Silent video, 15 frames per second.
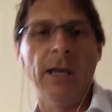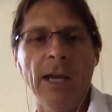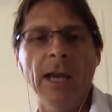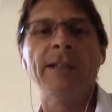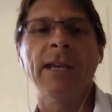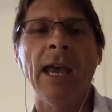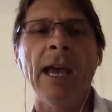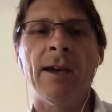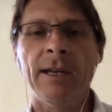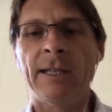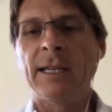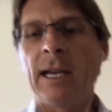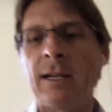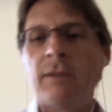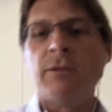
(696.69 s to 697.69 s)
it's how,
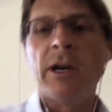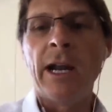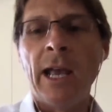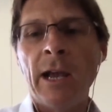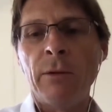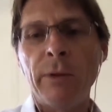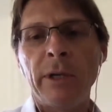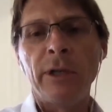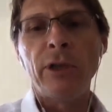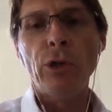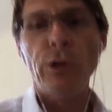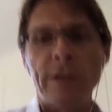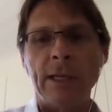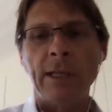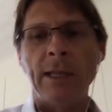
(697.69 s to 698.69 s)
exactly right, how we're
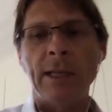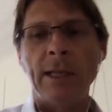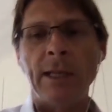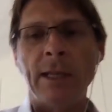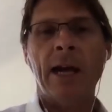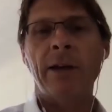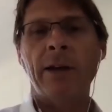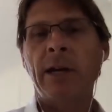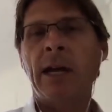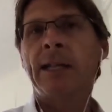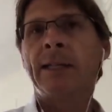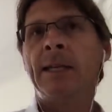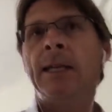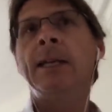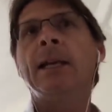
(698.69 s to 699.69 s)
using that data and
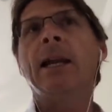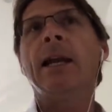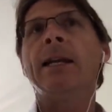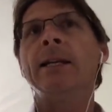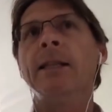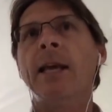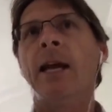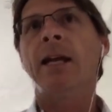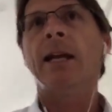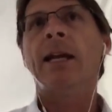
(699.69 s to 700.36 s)
articulating that,